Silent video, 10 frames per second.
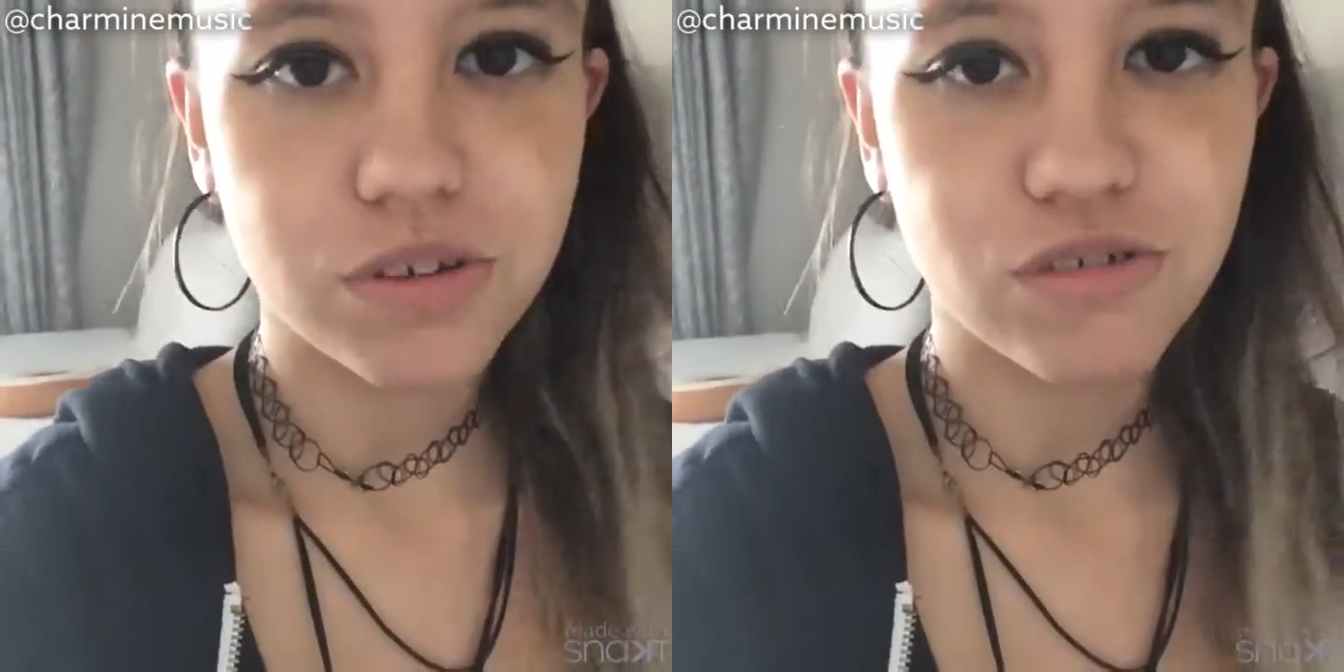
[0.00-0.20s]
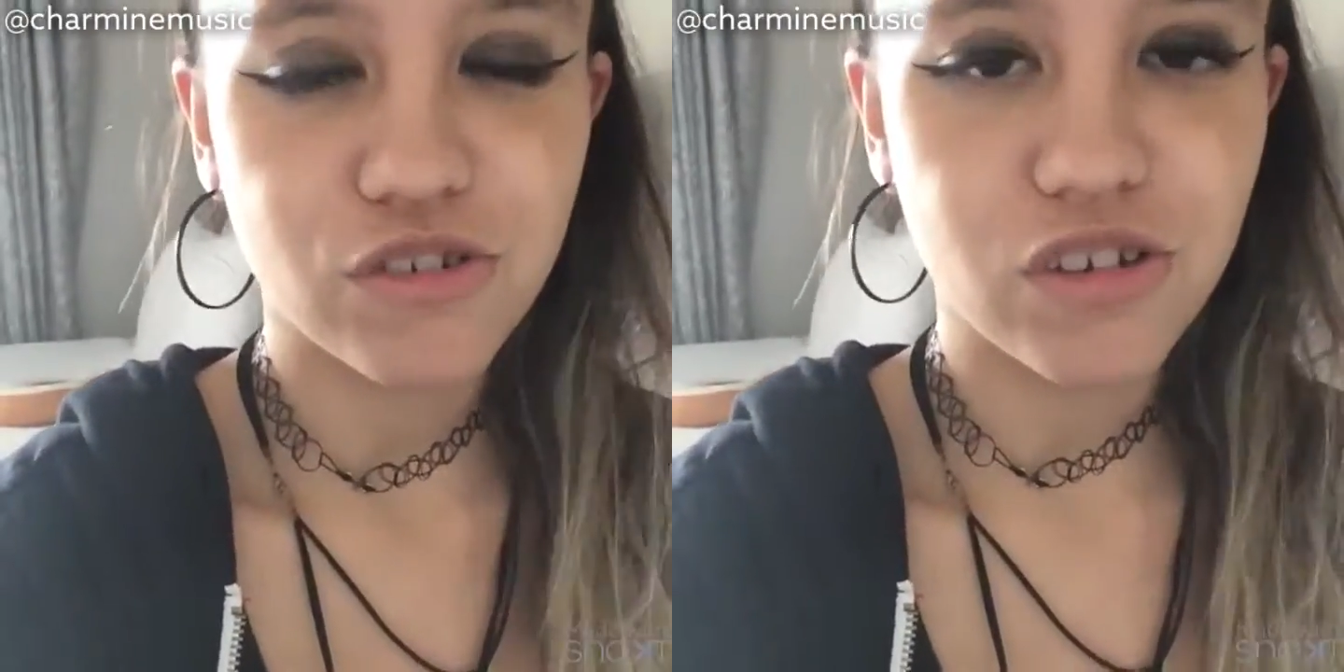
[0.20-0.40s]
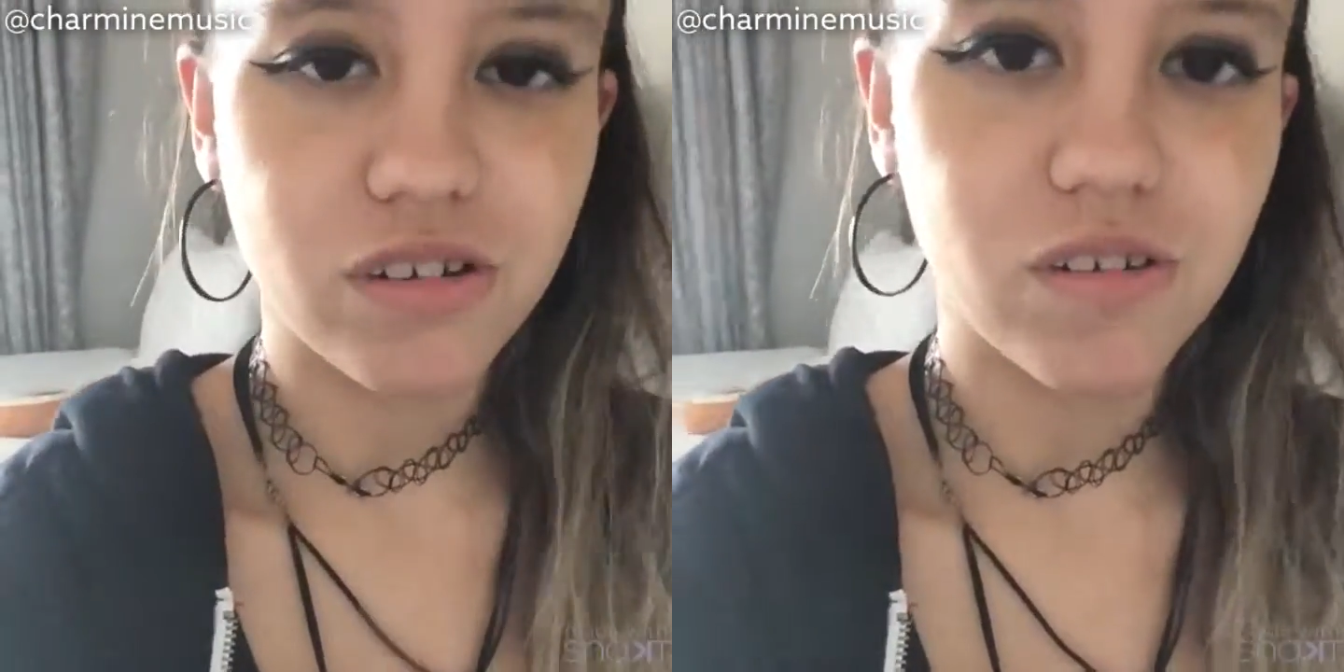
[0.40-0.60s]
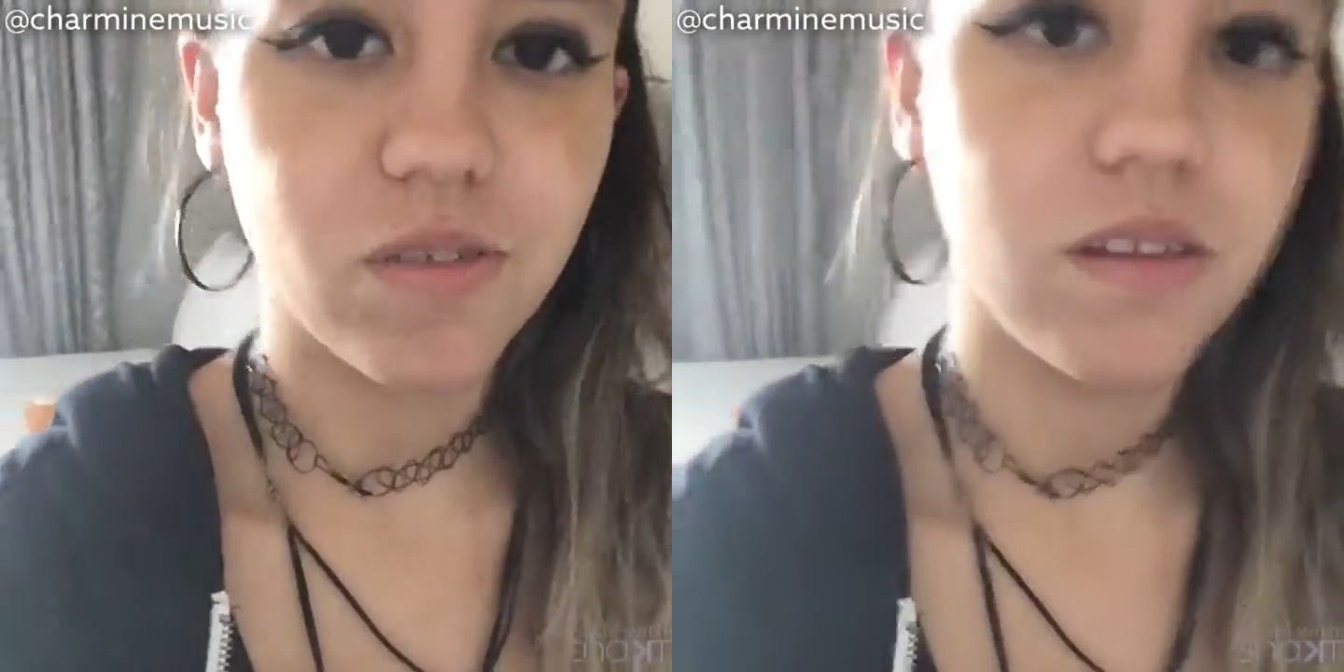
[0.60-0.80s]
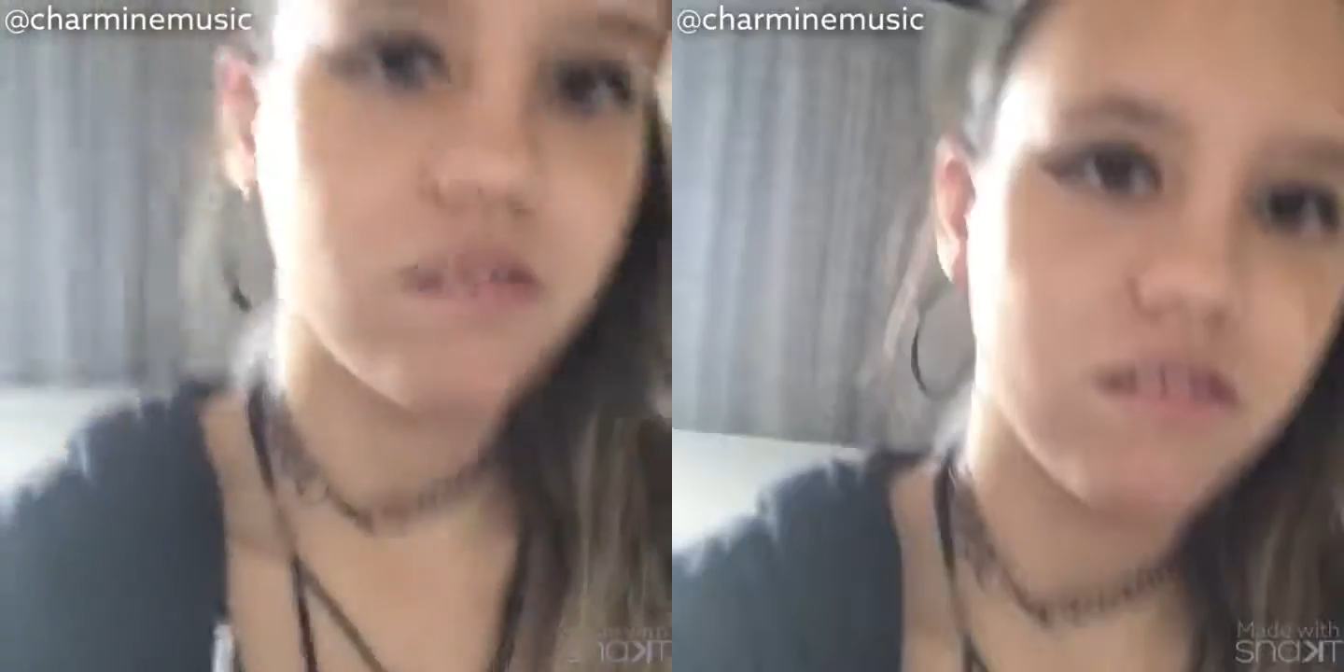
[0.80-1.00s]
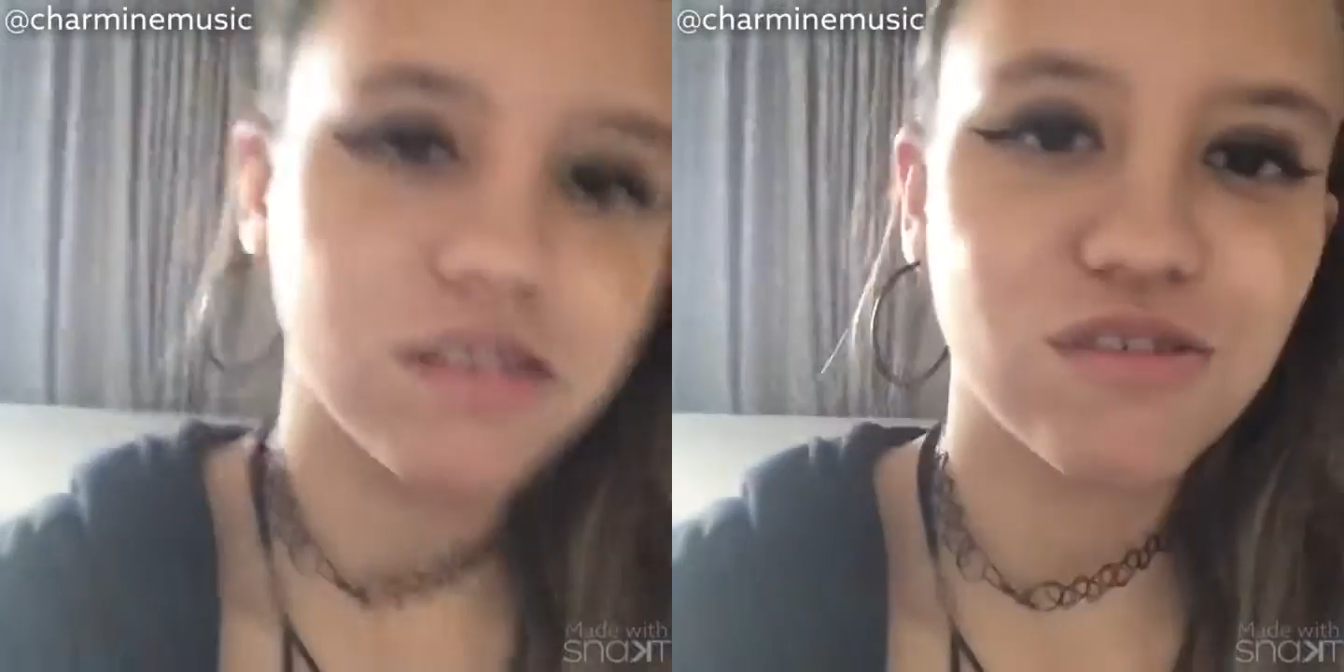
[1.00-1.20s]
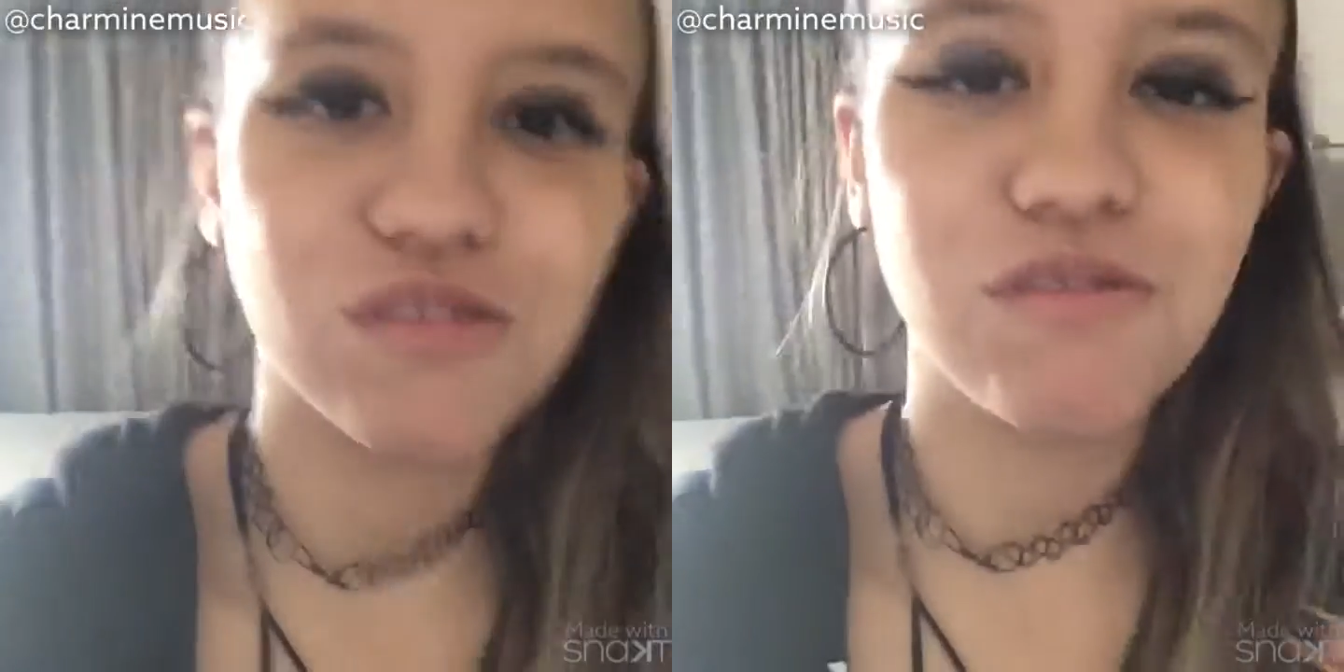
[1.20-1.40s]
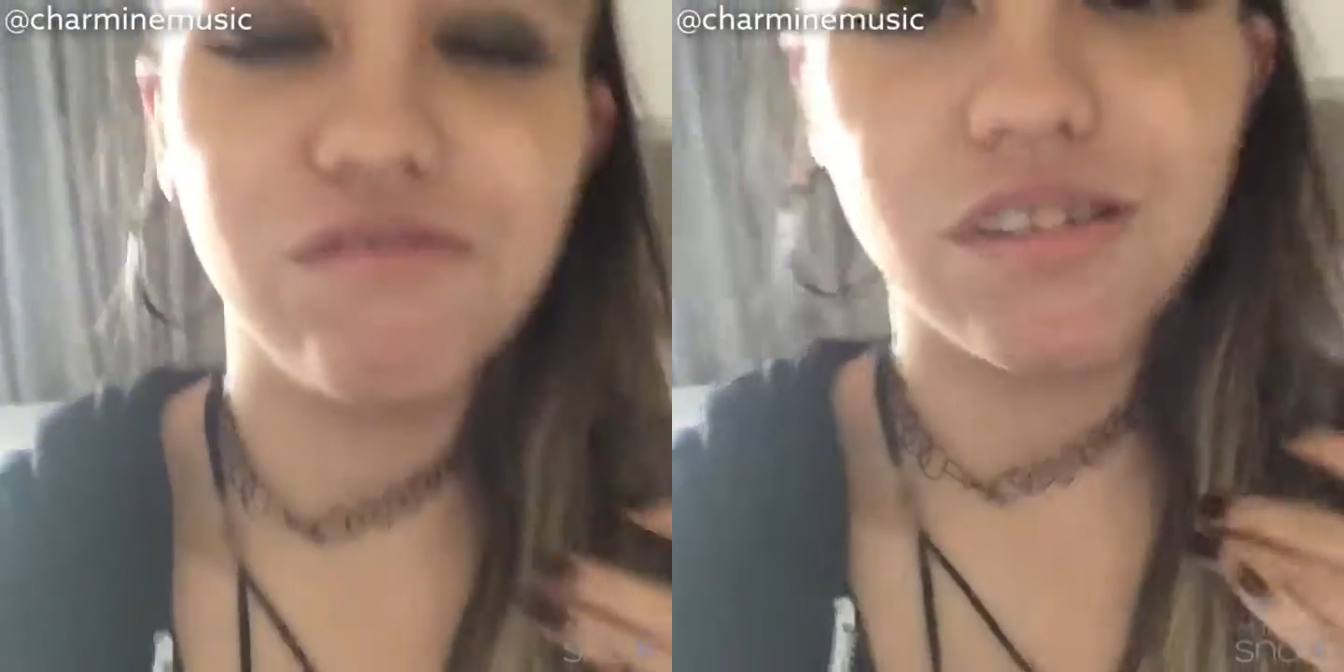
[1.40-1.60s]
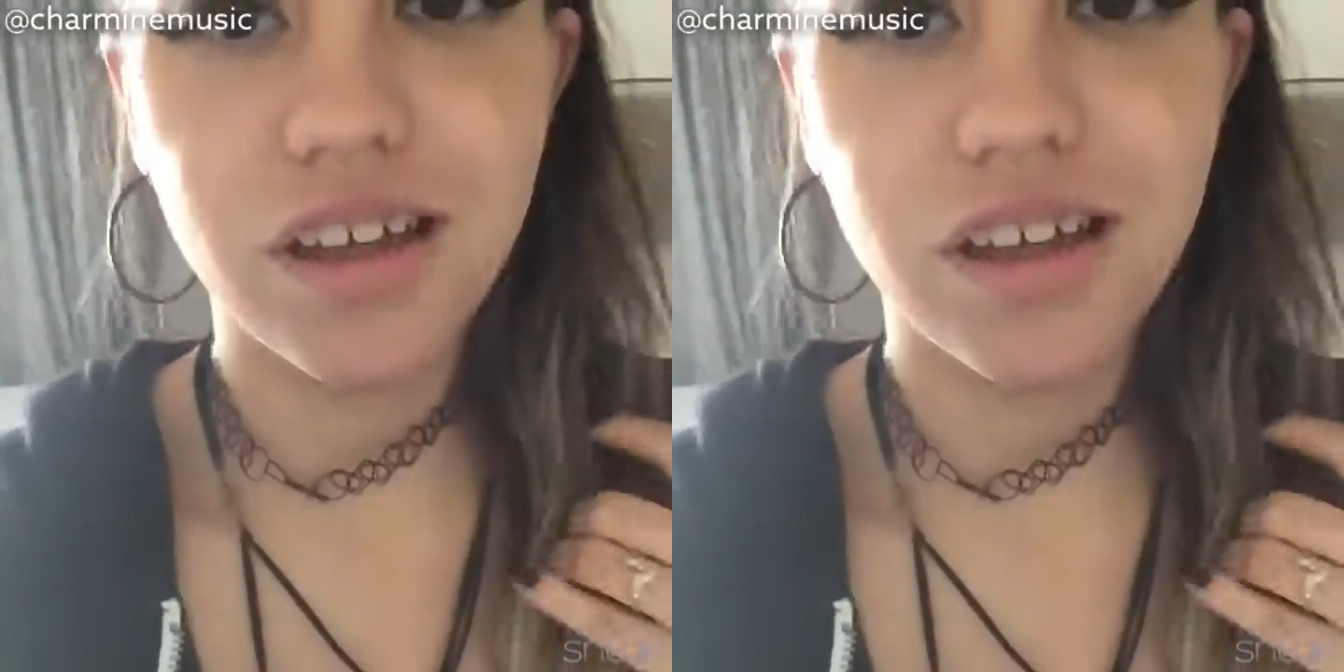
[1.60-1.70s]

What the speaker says: you enjoy all the cool